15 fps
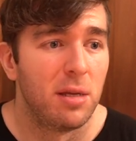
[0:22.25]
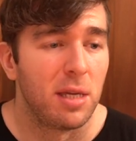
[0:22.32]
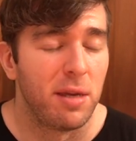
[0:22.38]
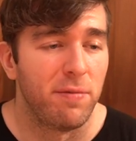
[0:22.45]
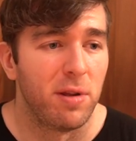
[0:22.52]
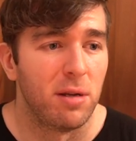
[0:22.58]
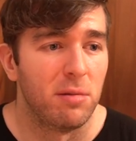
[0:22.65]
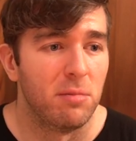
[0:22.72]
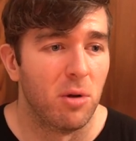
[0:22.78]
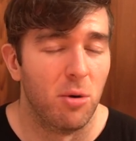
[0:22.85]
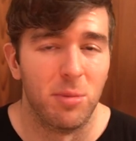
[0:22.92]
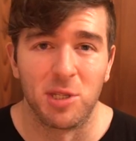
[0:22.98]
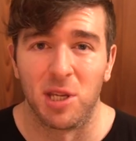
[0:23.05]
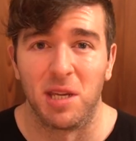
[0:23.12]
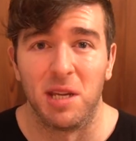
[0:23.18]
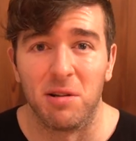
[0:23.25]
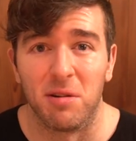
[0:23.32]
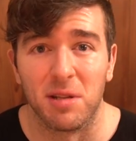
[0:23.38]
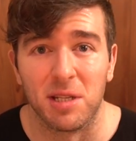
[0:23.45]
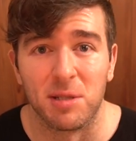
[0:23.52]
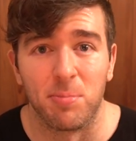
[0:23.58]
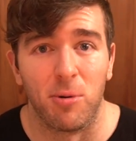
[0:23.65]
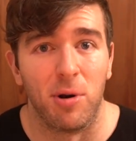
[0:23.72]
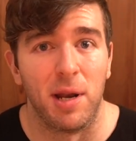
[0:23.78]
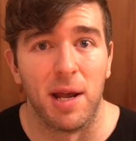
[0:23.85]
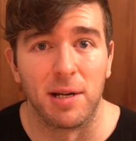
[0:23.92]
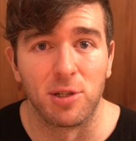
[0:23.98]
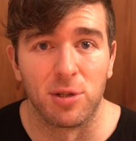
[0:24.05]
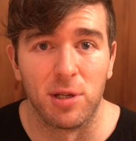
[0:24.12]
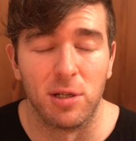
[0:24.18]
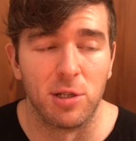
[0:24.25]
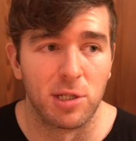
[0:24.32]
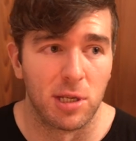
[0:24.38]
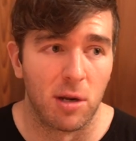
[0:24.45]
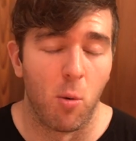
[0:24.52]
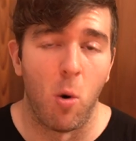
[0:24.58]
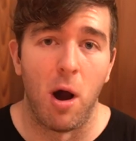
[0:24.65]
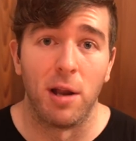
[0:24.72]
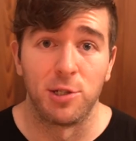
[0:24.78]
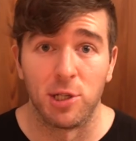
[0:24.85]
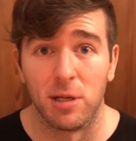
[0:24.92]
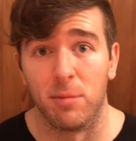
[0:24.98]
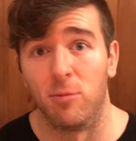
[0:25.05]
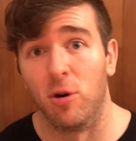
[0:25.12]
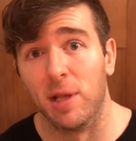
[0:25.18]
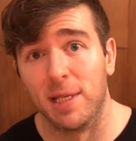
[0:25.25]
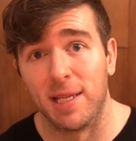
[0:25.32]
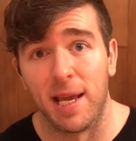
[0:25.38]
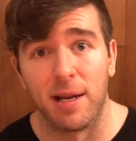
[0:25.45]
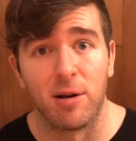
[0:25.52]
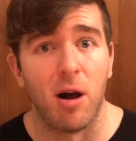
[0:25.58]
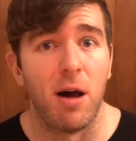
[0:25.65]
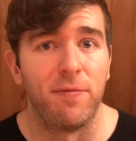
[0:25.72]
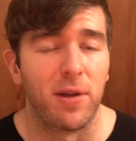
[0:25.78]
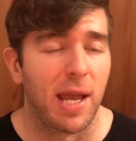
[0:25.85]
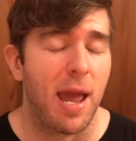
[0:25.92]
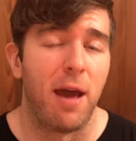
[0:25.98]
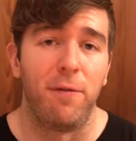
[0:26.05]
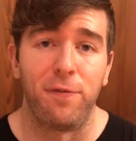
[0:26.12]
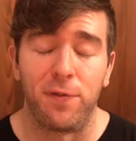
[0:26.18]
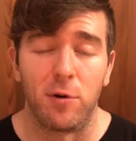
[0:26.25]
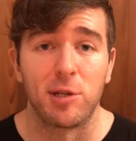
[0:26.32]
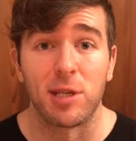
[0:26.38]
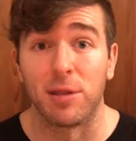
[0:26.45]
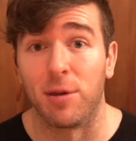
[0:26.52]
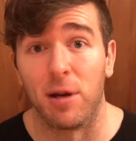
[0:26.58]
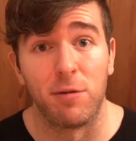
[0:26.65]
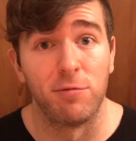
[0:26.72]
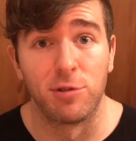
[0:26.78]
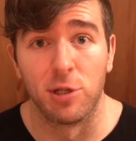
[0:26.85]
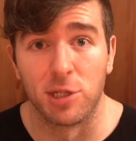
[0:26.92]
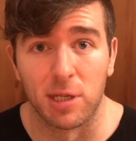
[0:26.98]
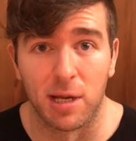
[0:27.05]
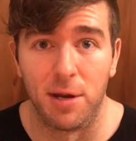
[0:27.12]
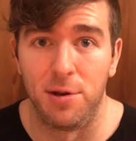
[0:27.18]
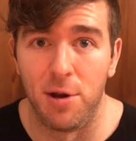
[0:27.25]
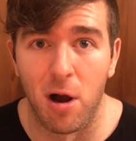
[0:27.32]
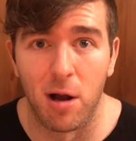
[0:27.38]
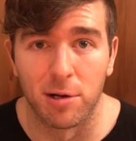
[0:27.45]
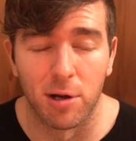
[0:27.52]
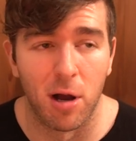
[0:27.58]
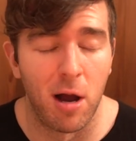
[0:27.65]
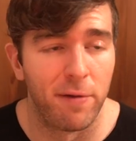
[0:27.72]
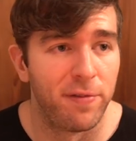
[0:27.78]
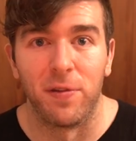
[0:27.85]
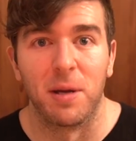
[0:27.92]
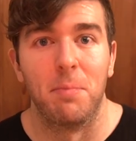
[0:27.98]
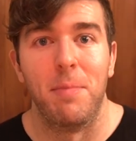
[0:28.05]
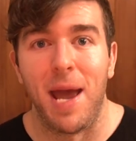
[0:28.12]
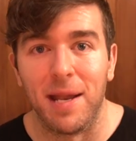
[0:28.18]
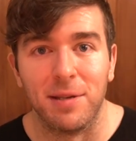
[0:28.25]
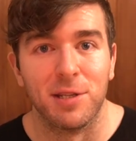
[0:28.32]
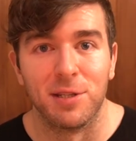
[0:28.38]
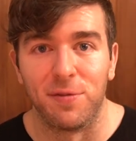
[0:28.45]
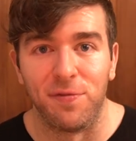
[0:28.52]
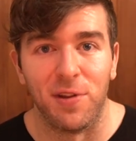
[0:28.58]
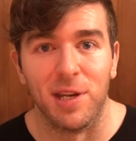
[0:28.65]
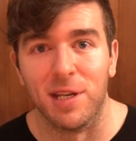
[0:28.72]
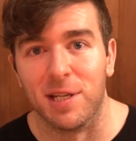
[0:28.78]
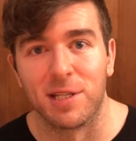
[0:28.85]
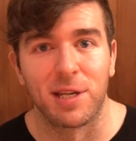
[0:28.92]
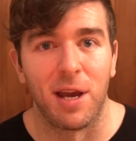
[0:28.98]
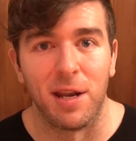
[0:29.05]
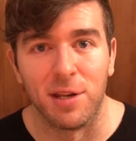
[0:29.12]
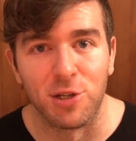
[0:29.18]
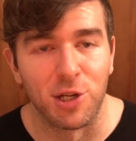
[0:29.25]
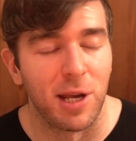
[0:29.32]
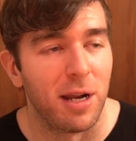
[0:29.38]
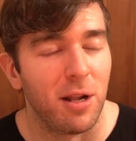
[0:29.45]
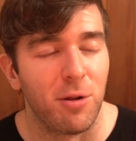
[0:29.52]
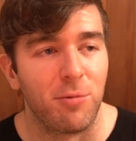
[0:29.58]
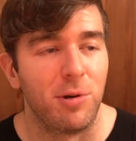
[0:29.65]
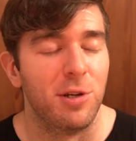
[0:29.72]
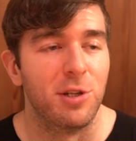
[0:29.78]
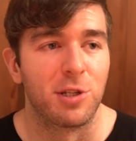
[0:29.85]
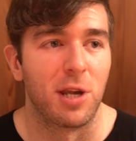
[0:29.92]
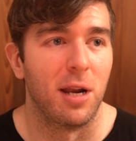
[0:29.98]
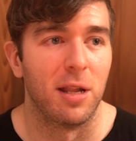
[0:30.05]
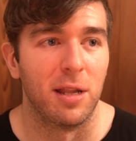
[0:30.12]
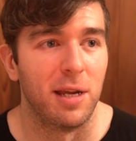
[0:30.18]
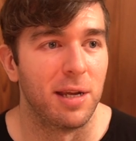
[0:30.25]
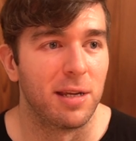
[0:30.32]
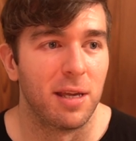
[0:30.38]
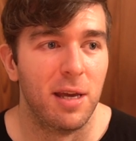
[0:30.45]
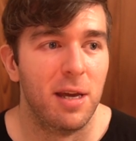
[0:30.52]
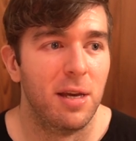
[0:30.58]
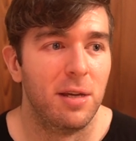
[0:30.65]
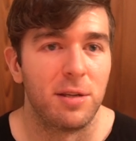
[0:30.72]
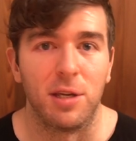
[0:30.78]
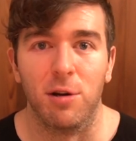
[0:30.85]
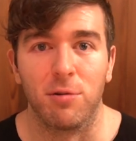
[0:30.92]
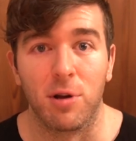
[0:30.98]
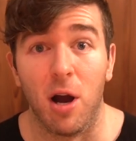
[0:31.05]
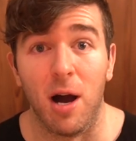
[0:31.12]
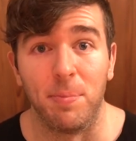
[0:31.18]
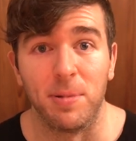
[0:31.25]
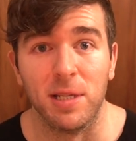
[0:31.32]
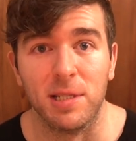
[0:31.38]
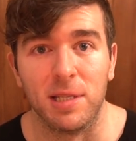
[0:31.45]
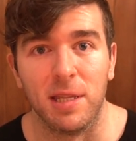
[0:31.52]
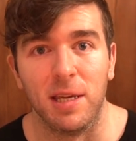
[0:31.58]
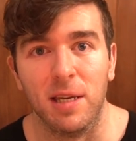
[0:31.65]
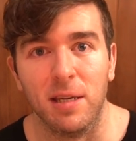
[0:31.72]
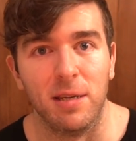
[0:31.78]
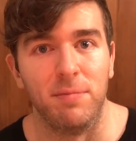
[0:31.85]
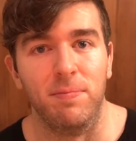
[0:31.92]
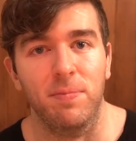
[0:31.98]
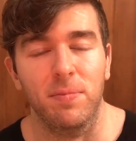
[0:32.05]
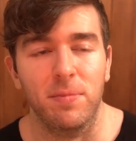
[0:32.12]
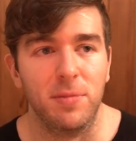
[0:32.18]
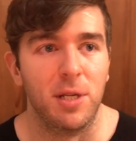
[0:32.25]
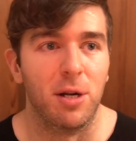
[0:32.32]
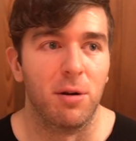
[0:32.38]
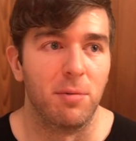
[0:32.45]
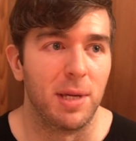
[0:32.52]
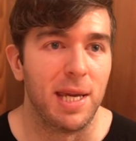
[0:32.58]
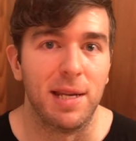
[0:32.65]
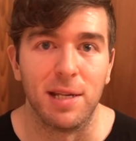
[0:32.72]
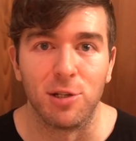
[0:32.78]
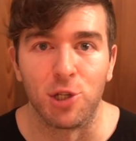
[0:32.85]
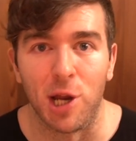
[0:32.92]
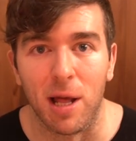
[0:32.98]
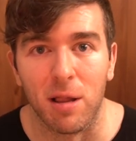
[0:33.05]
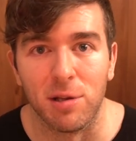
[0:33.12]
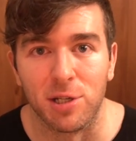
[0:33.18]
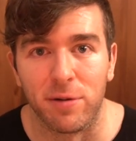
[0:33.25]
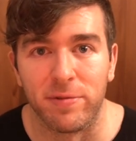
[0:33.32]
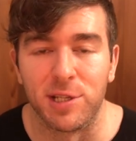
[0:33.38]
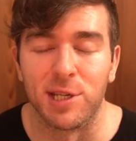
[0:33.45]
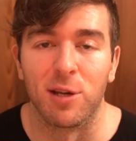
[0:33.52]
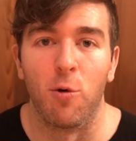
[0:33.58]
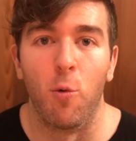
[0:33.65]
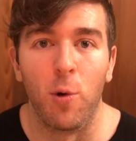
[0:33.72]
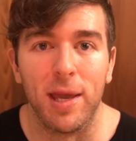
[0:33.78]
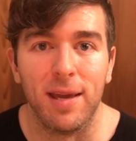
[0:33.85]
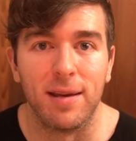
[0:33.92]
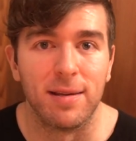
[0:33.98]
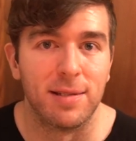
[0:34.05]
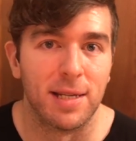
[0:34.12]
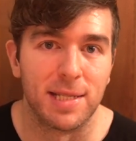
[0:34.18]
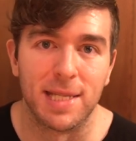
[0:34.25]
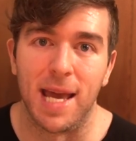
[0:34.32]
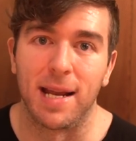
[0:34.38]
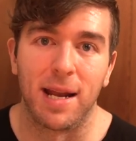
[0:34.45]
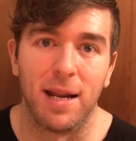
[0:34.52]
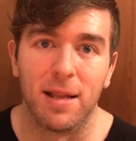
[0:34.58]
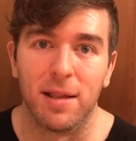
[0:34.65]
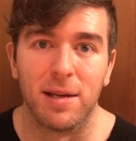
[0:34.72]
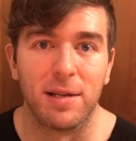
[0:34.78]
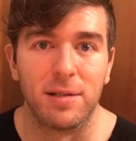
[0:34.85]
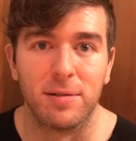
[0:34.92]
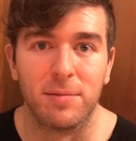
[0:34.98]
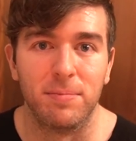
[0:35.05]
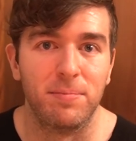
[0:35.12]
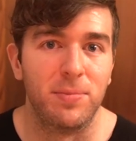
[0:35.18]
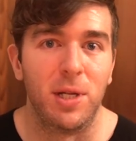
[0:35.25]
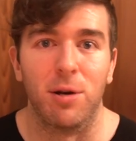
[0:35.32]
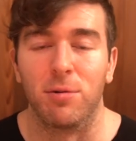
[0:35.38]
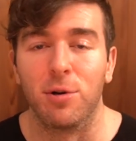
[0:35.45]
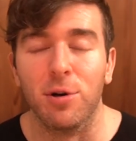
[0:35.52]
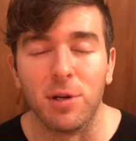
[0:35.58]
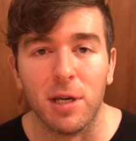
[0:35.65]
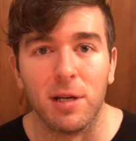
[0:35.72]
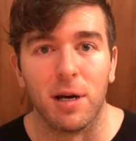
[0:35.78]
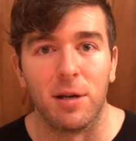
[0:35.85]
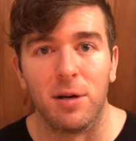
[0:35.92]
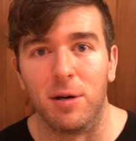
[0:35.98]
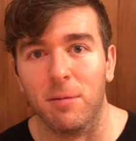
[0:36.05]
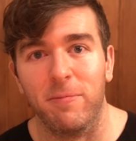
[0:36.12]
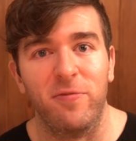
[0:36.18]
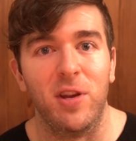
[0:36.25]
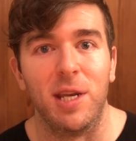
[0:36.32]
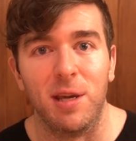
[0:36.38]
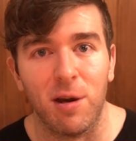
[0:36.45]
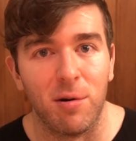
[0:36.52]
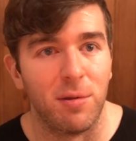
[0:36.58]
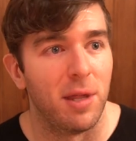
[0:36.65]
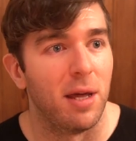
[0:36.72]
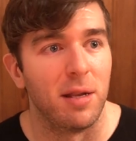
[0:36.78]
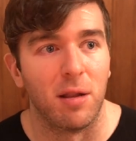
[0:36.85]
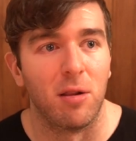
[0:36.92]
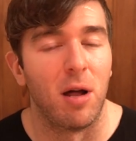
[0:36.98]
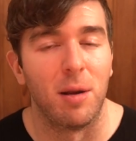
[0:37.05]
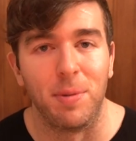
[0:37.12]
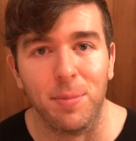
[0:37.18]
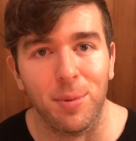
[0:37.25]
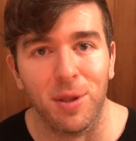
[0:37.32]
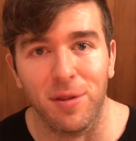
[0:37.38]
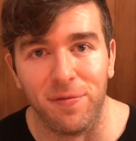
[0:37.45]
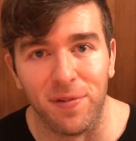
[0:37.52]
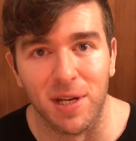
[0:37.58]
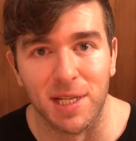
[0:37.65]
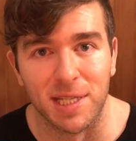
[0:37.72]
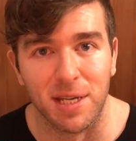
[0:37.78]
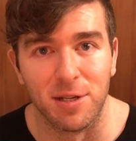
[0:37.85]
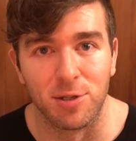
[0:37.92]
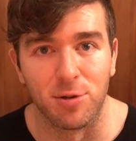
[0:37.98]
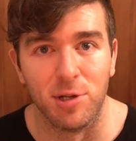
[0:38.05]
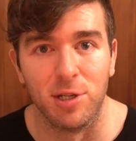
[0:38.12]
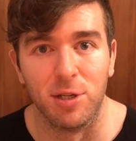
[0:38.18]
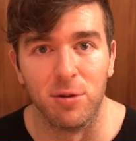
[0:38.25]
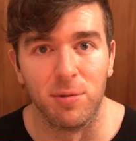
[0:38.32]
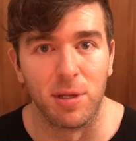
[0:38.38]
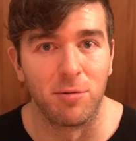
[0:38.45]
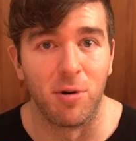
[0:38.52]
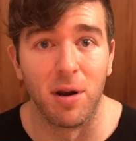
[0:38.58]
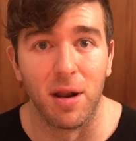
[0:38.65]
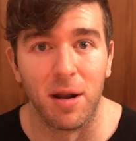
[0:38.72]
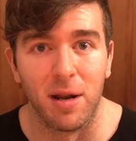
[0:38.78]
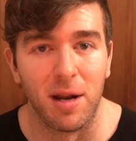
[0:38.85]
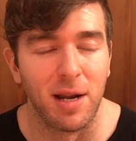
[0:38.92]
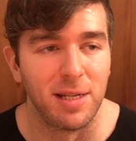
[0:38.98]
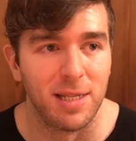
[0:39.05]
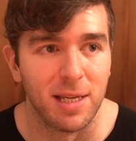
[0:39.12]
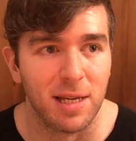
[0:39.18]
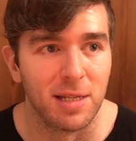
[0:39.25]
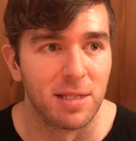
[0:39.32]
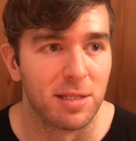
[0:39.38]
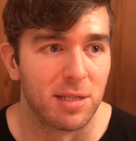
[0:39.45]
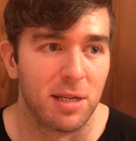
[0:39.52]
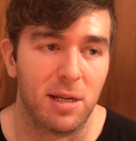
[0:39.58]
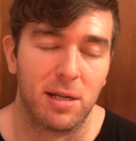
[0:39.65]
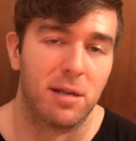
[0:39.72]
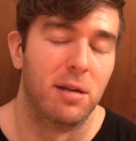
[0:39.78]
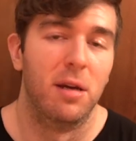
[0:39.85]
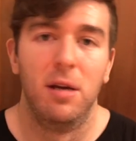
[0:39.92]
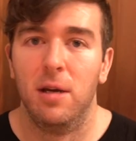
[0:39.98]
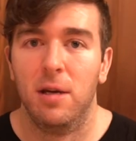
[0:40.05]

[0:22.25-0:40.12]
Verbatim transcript: even almost a year at this point actually and just like watching him really take off like at first i thought he was just like a knockoff like matt does fitness kind of channel where he just kind of like you know copies the you know eating challenge every single week does that kind of like you know cookie cutter video that a lot of people in the fitness industry do when they run out of ideas it's like